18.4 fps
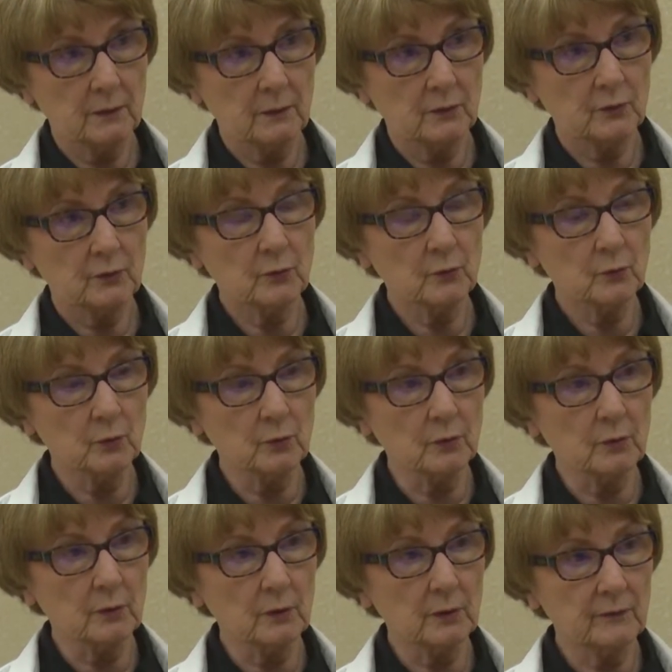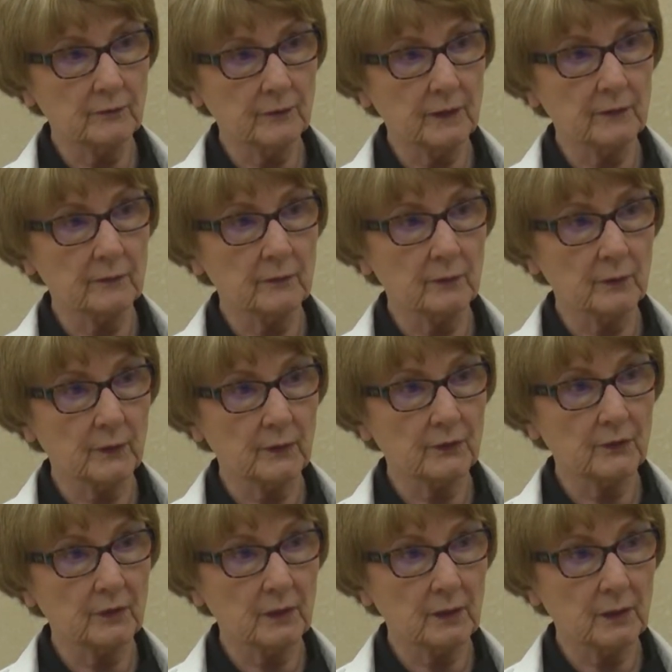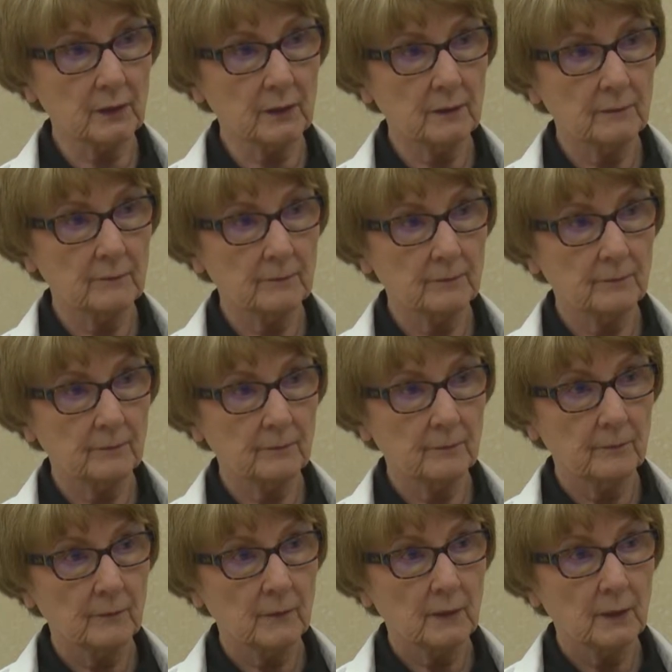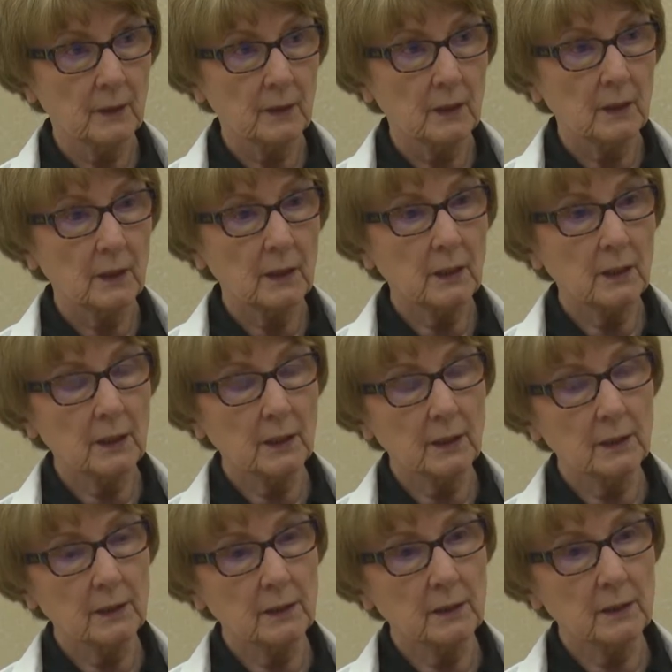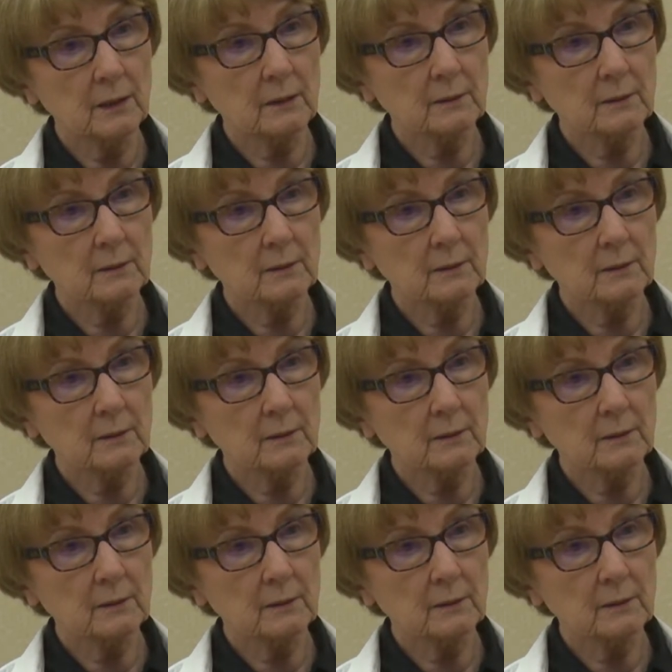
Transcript: to rule in favor of the city. And